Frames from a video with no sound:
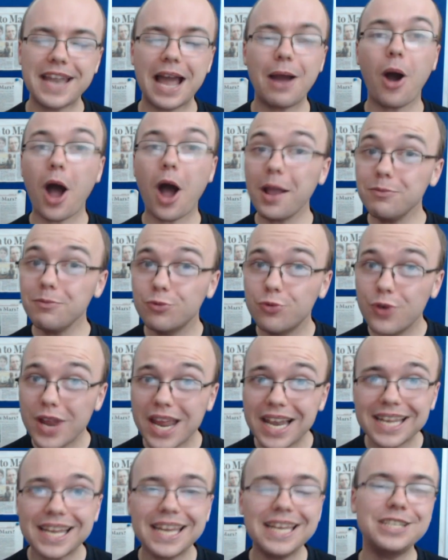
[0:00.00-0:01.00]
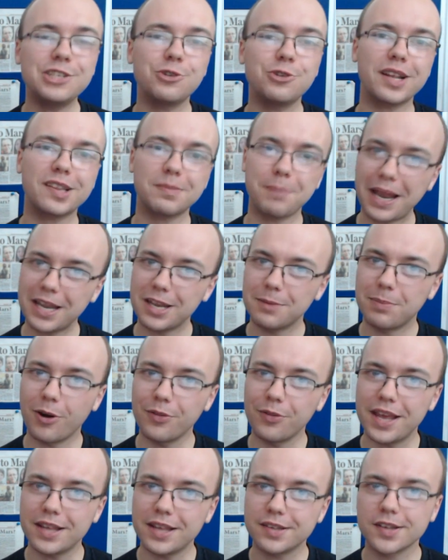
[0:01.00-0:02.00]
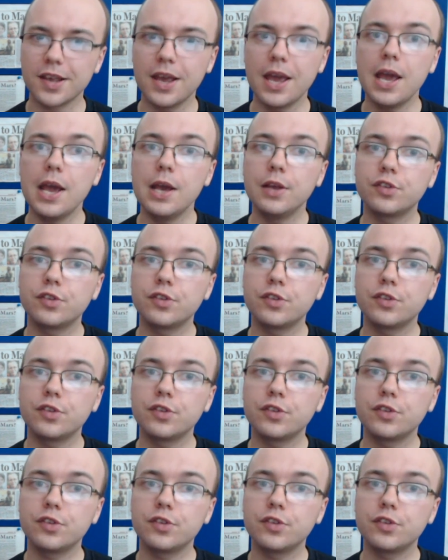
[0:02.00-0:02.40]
Now, I'm really keen to expand upon this,